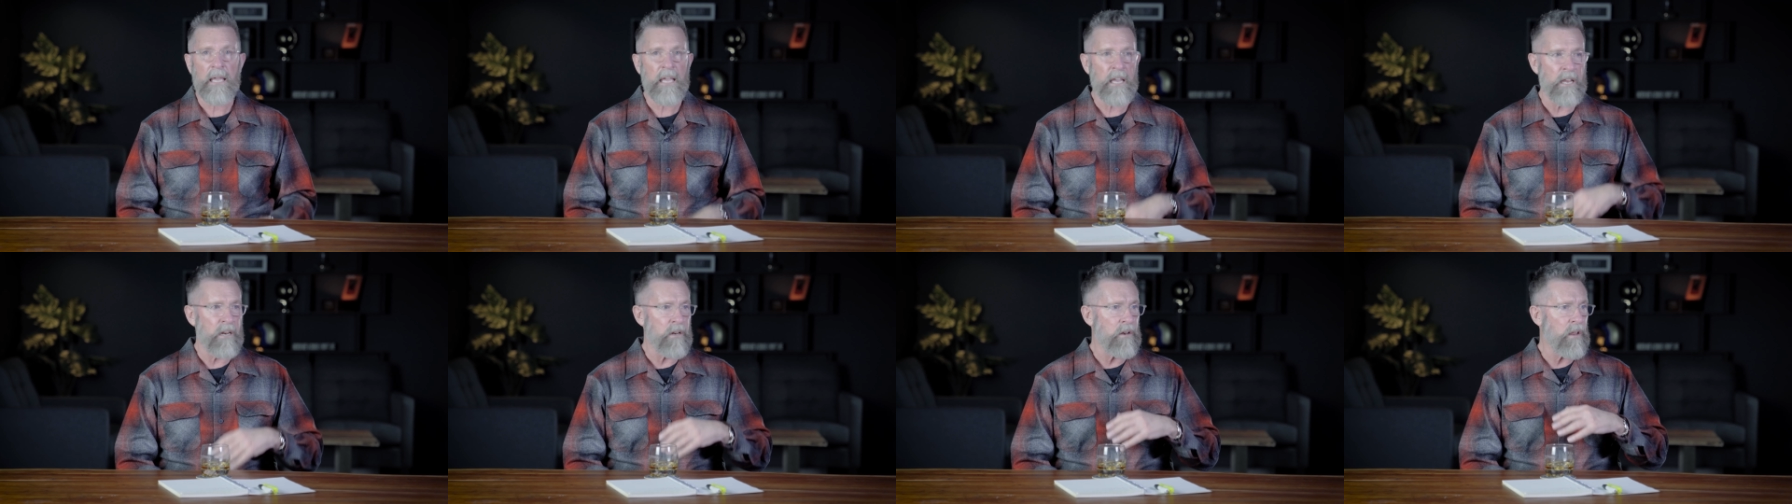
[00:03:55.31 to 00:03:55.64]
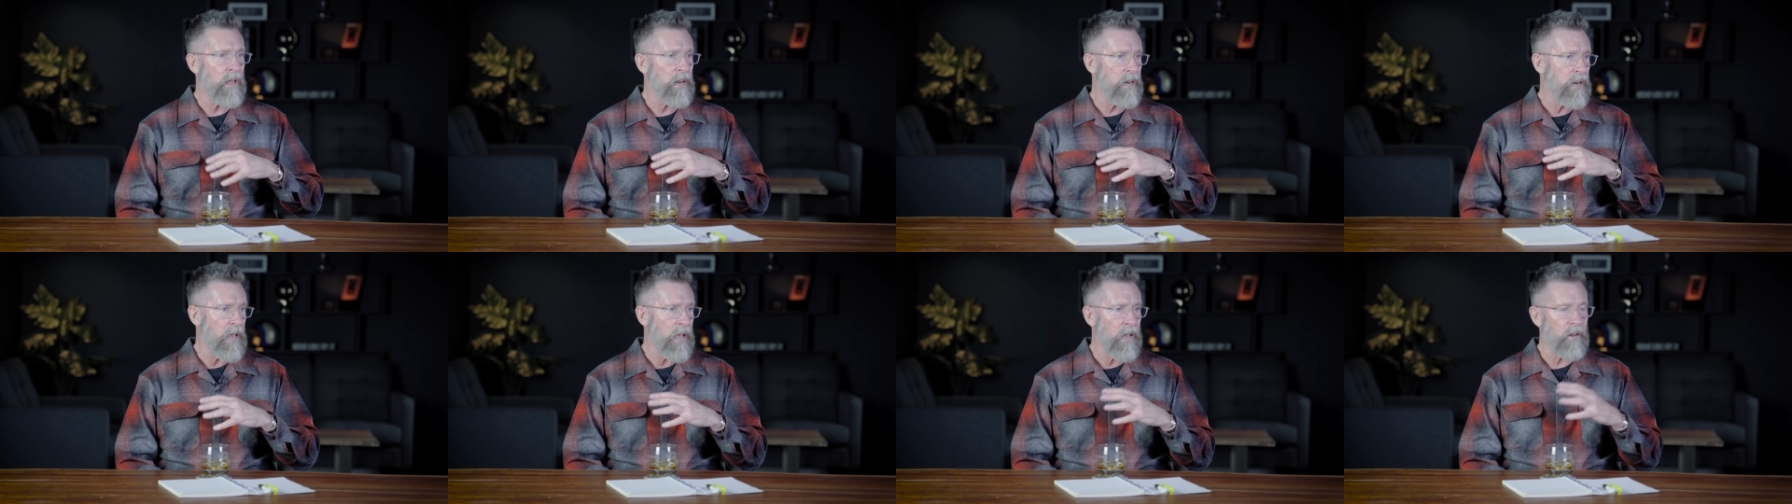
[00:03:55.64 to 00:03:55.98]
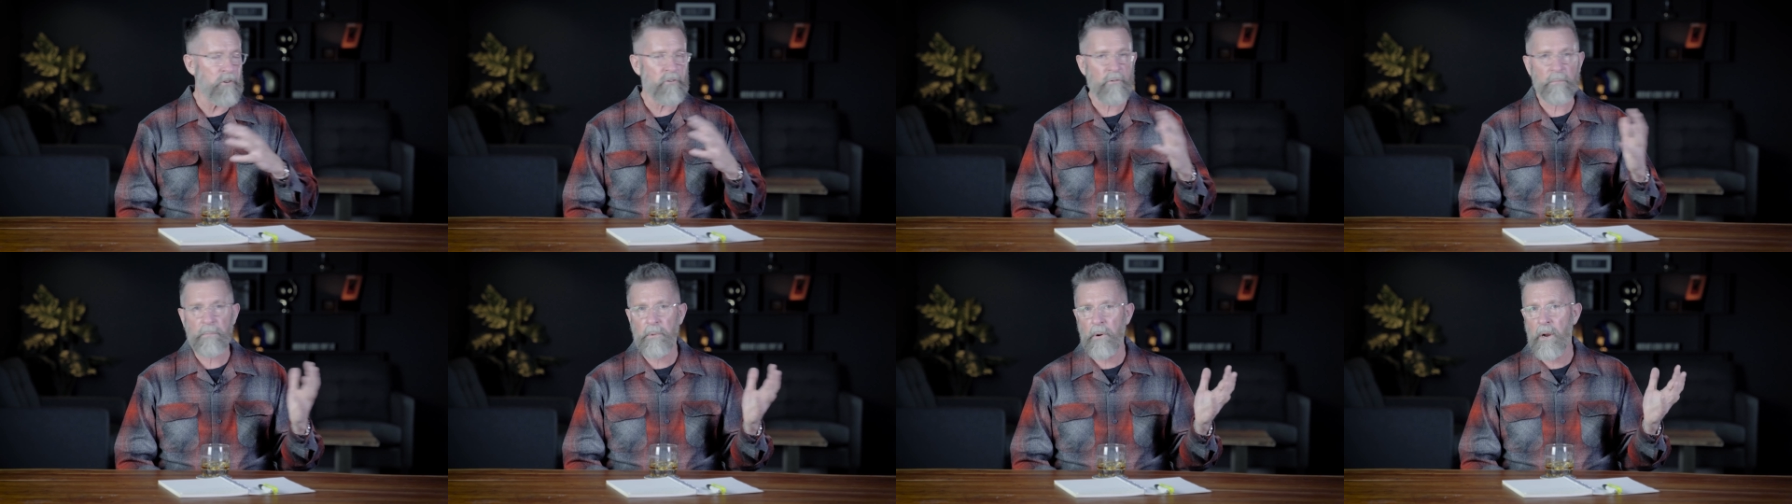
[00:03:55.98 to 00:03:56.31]
in an
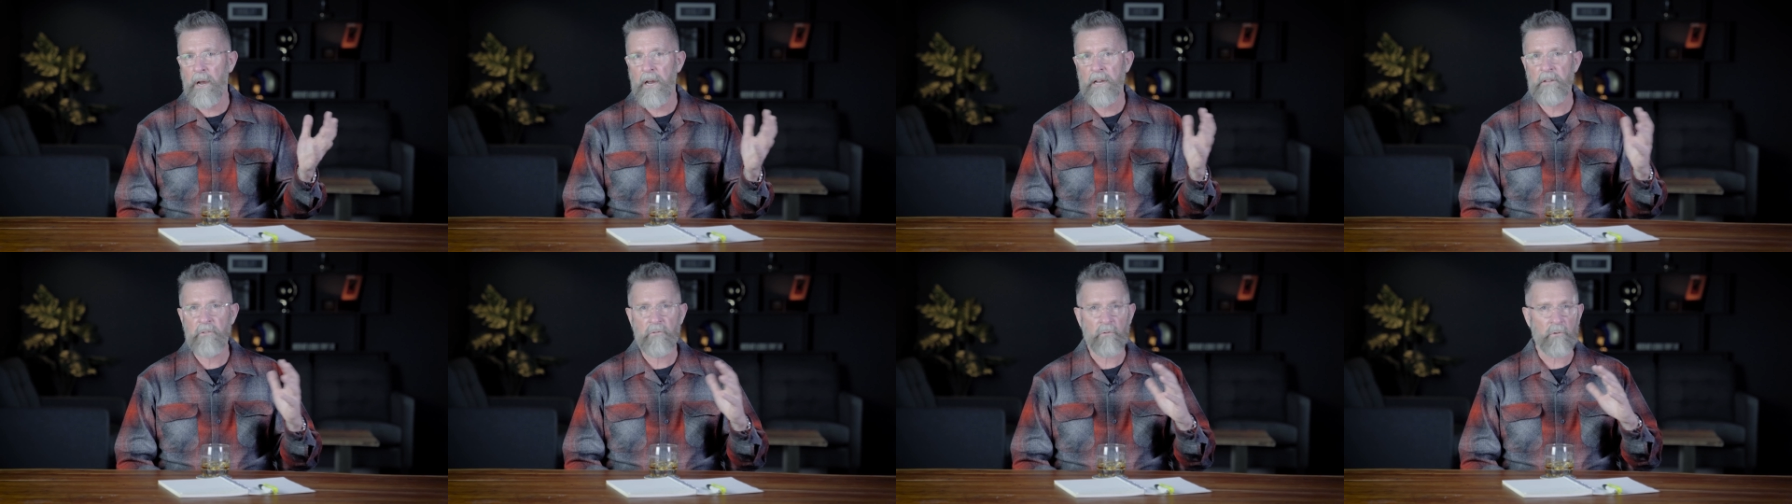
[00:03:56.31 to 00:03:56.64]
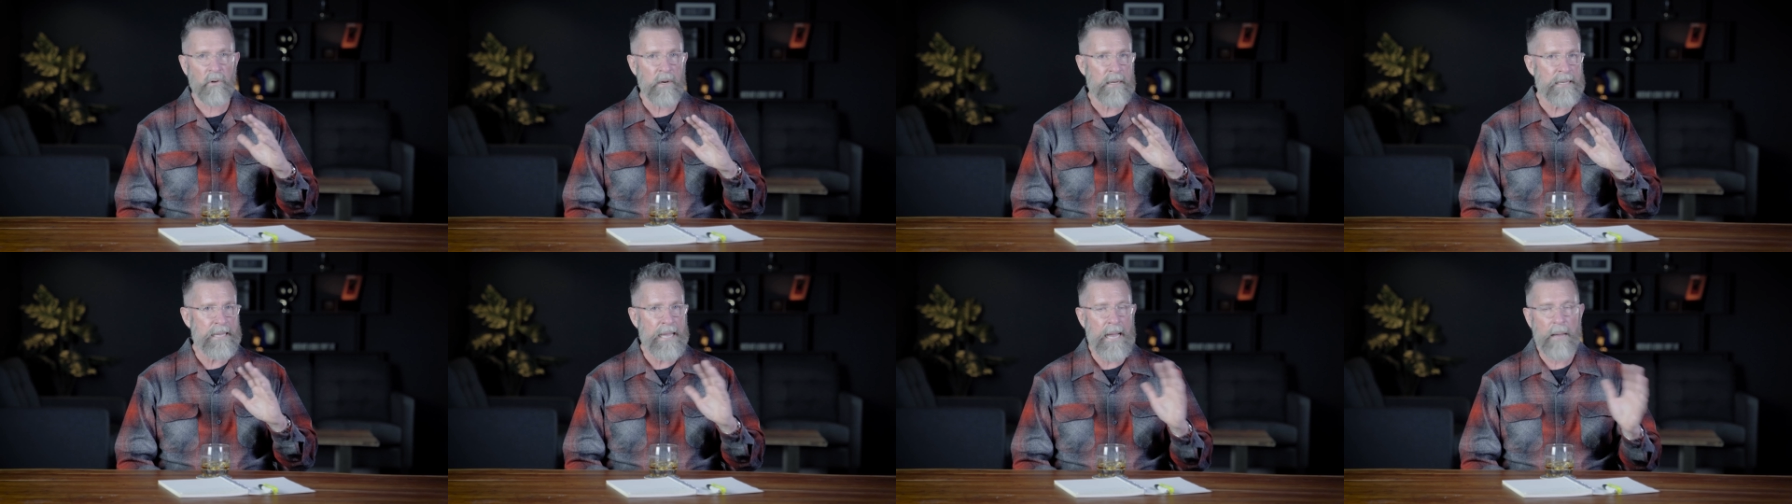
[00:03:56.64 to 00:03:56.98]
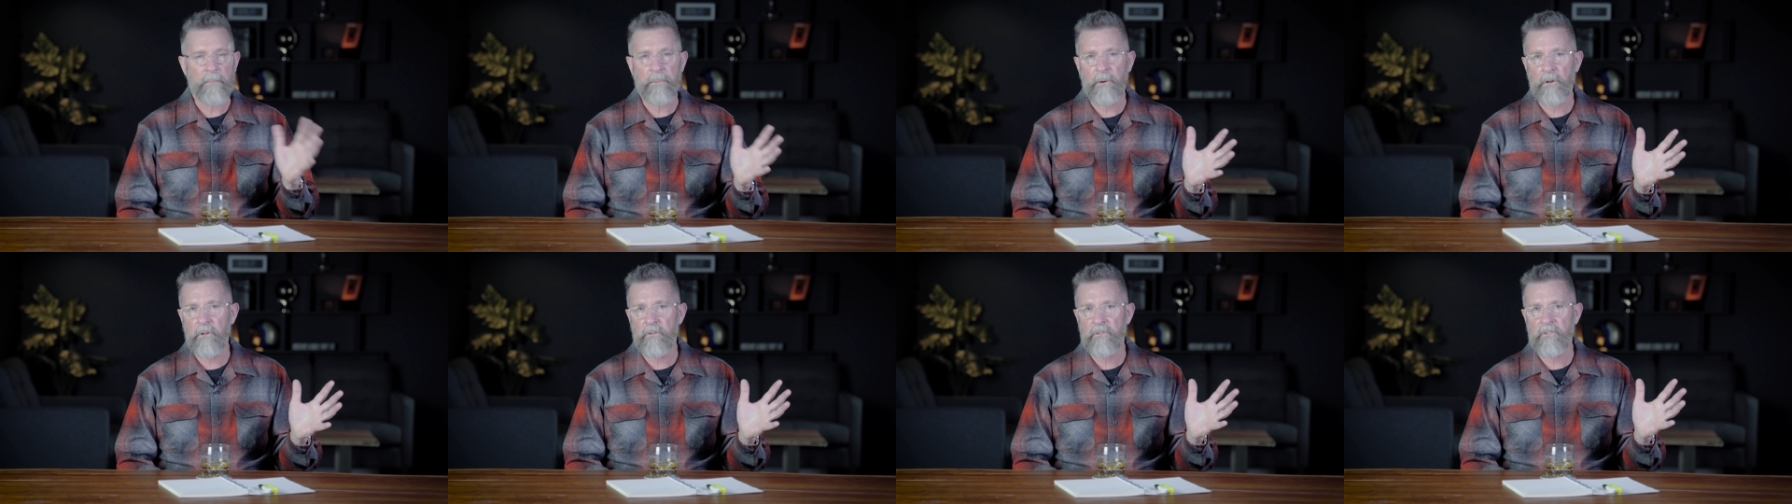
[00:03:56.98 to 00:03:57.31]
enterprise or a
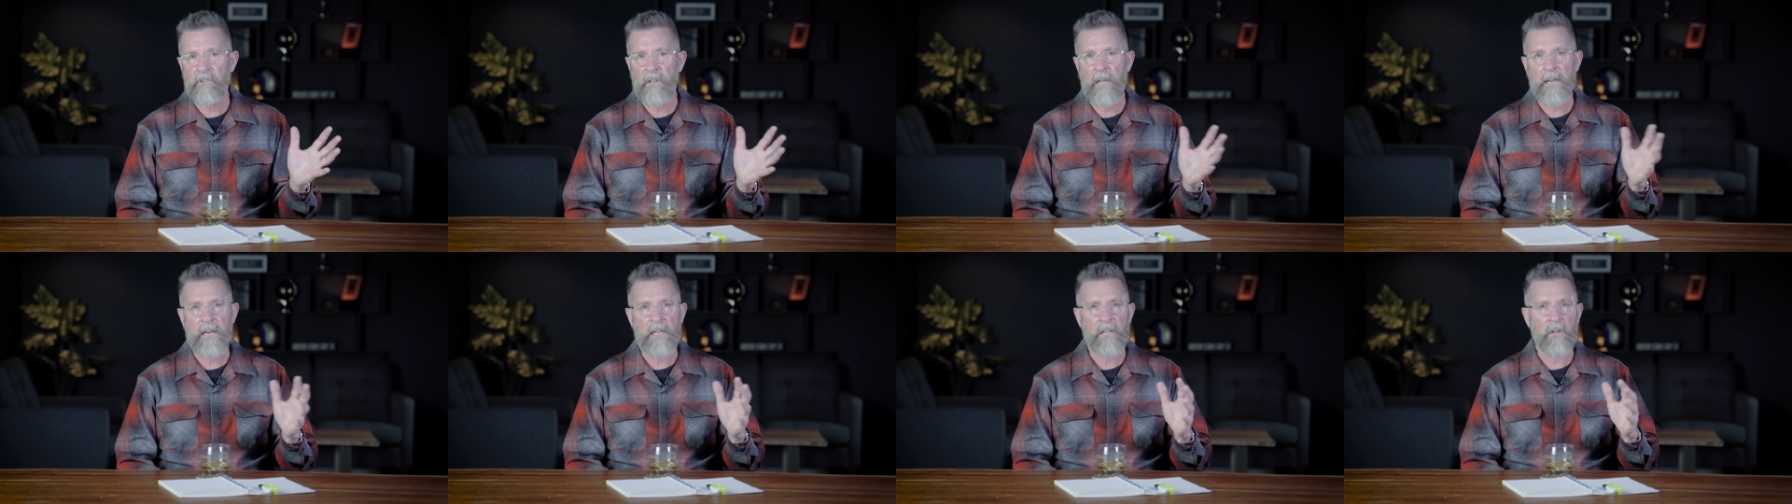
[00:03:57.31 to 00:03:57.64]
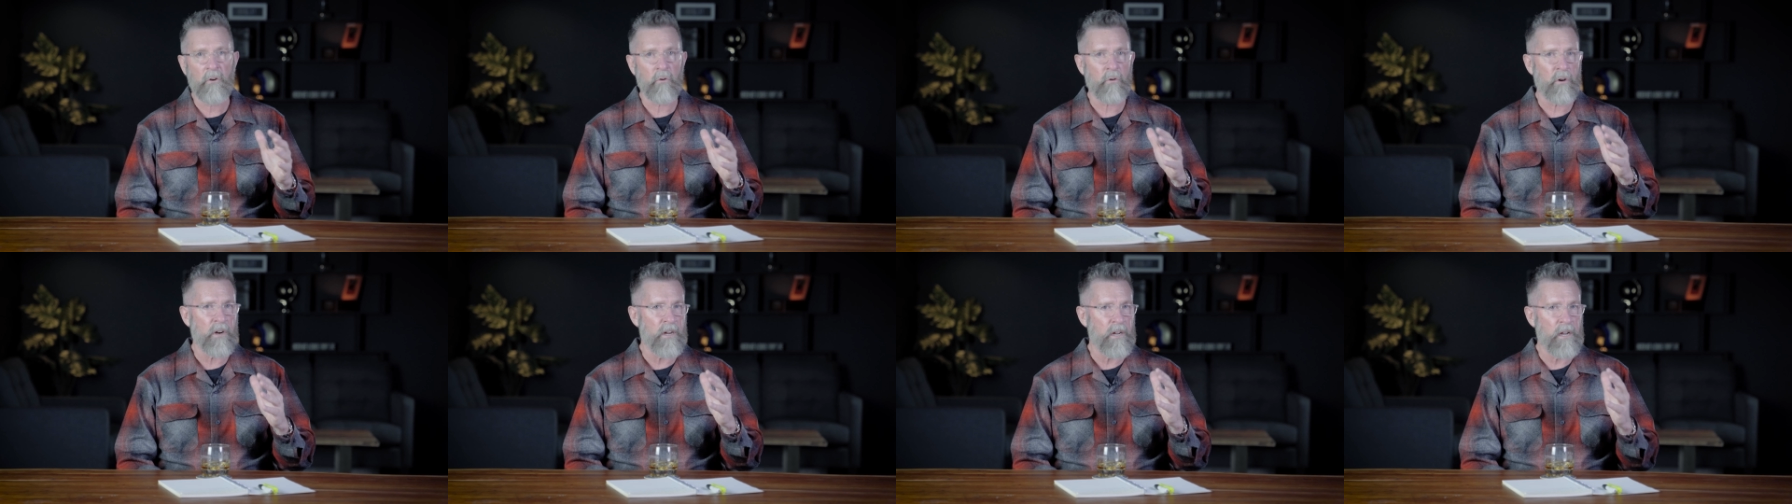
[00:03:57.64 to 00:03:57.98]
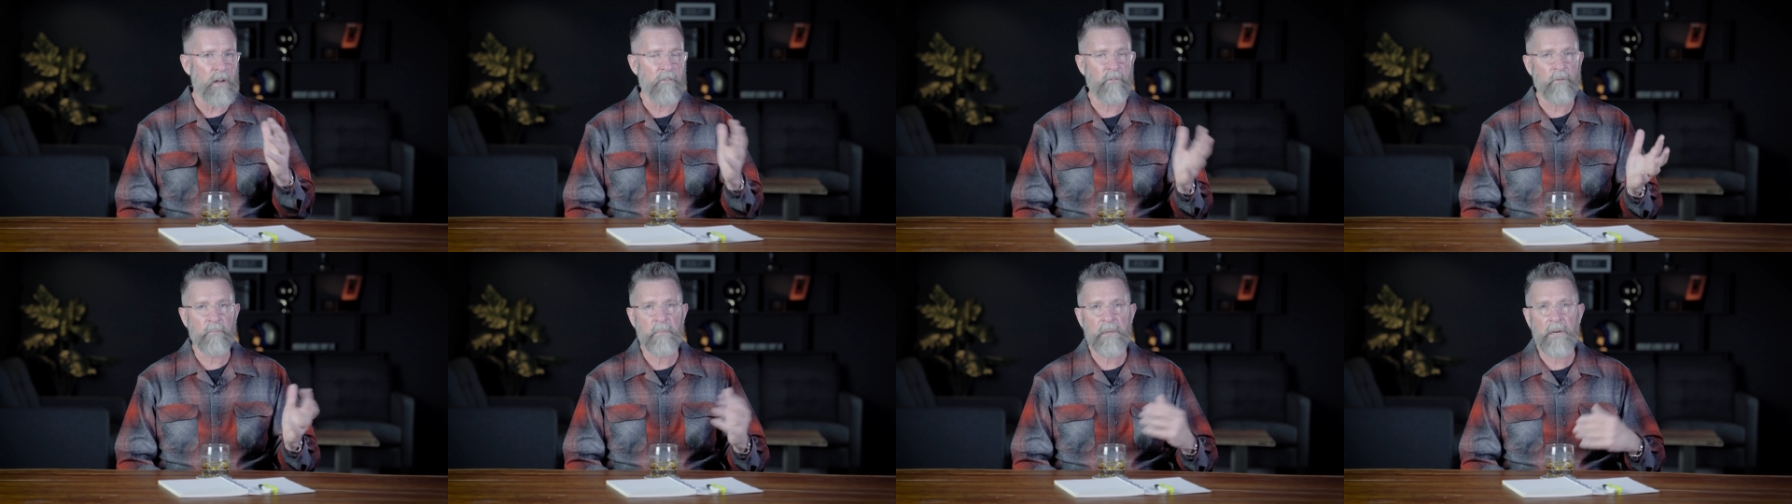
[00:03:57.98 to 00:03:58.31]
capital setting or a
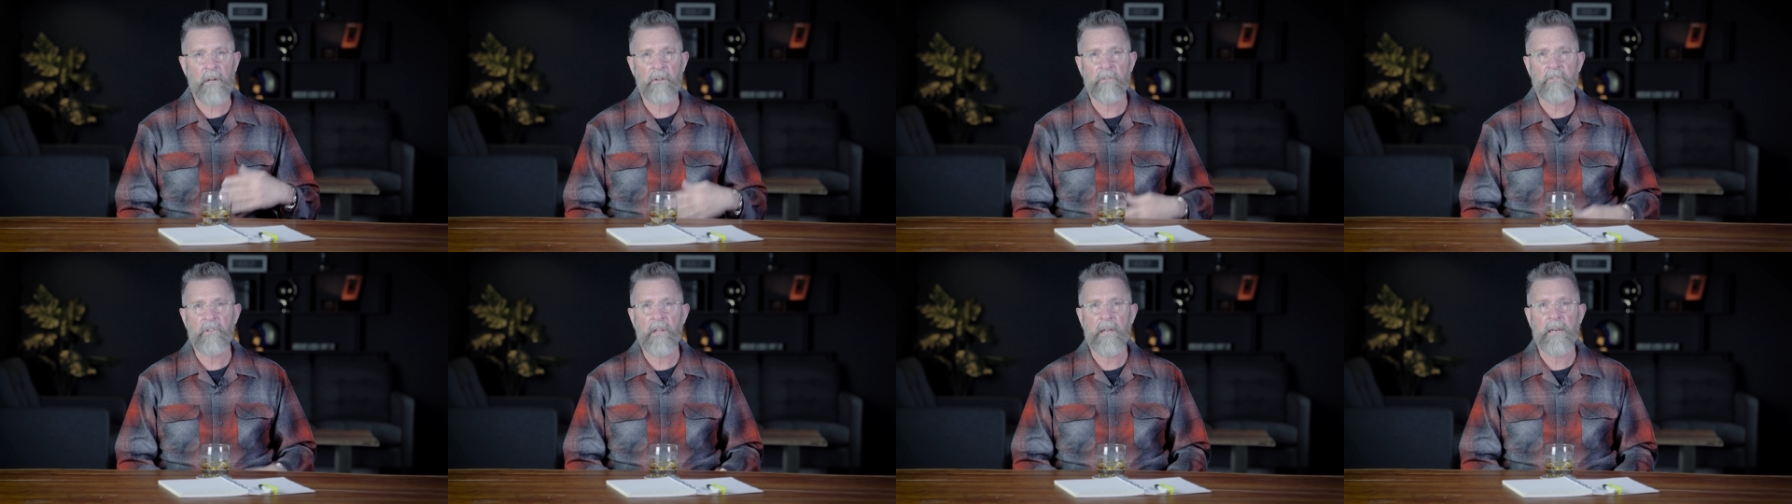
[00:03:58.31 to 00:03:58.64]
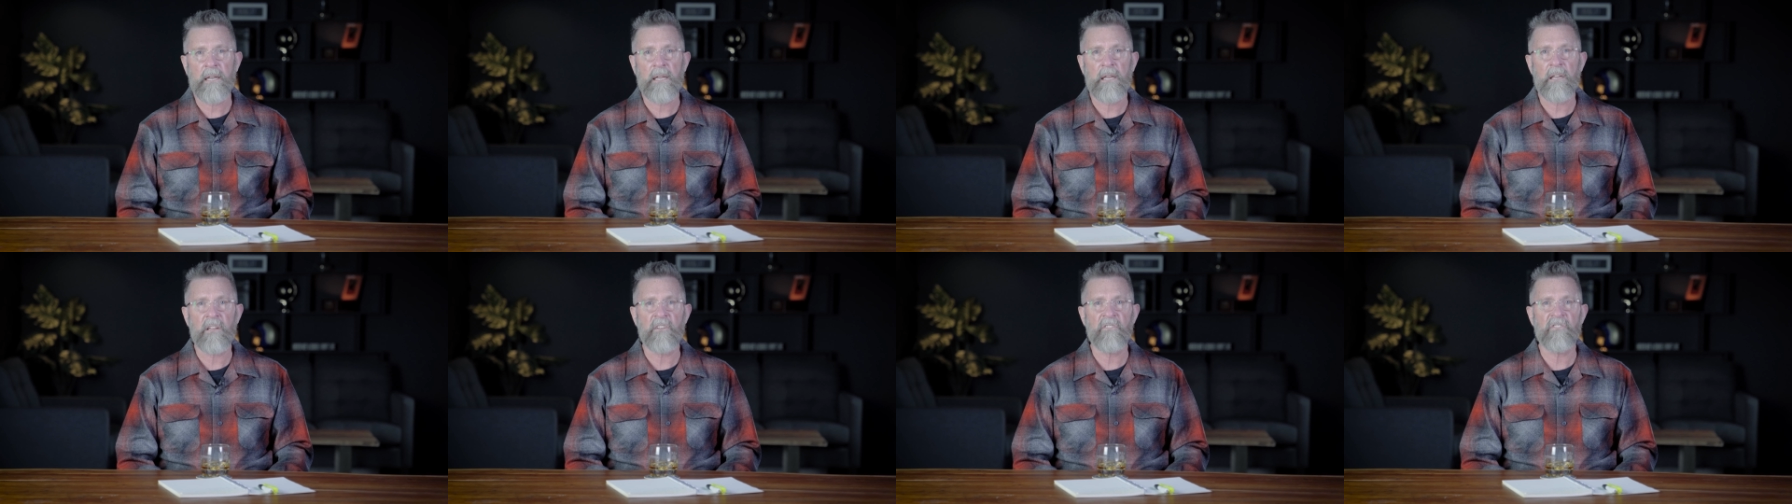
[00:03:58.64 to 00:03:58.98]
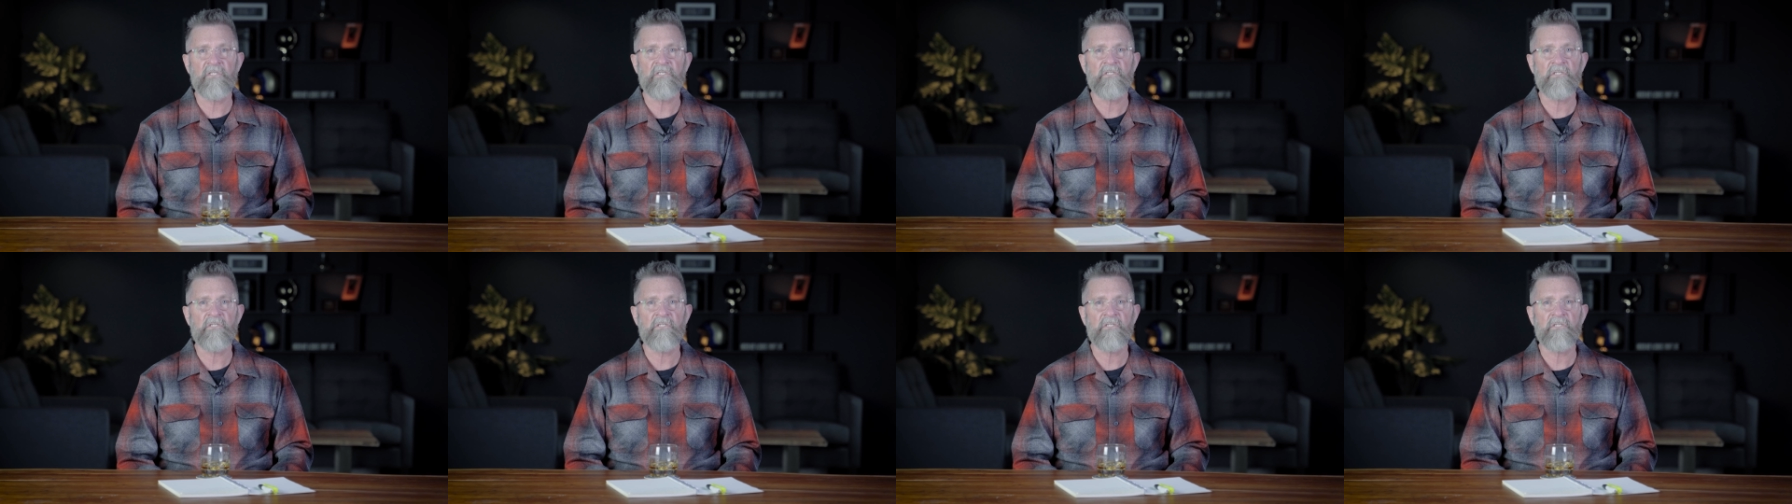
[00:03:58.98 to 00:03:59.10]
governmental setting is